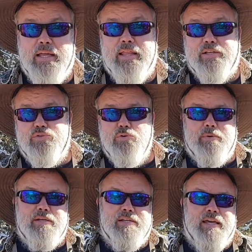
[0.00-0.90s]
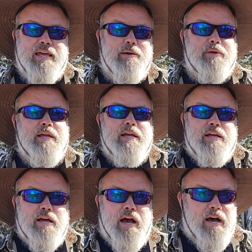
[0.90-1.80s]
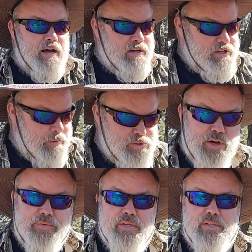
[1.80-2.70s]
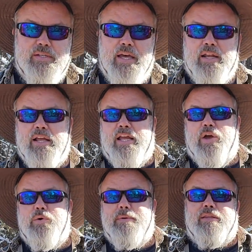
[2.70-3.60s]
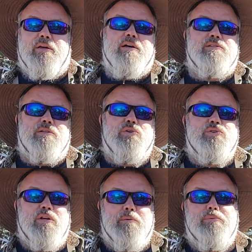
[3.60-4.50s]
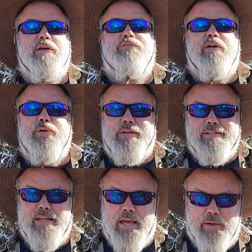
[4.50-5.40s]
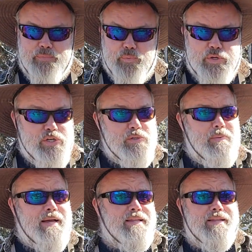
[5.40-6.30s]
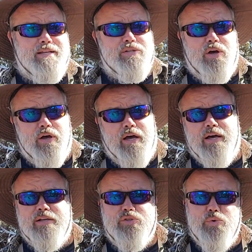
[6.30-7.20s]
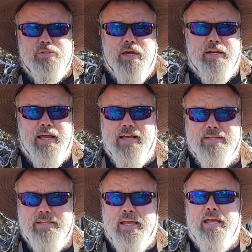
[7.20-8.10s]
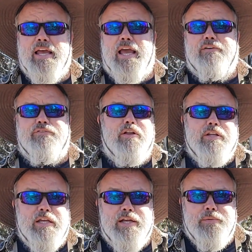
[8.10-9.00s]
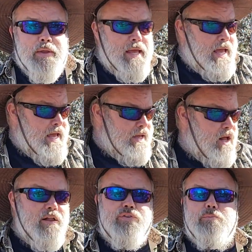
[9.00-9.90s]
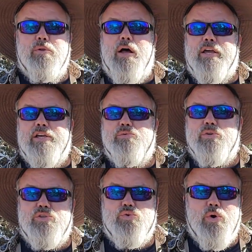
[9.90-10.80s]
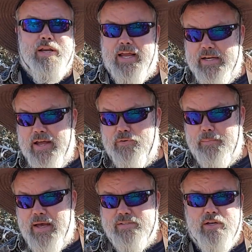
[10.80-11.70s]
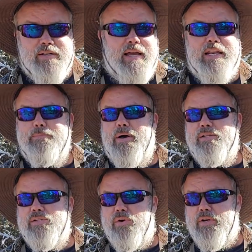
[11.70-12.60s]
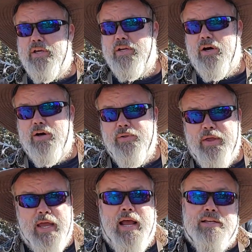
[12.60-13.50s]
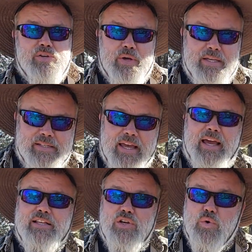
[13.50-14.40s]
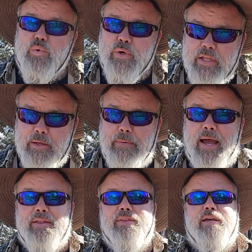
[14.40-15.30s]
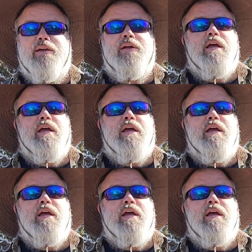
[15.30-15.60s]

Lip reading: And that's true, because it cannot be. Thomas Jefferson said it would make the Constitution a complete felo de se, which is, back then they saw suicide as a felony, and all of your belongings were destroyed and never passed on to any posterity at all. So he's saying it's a really bad thing.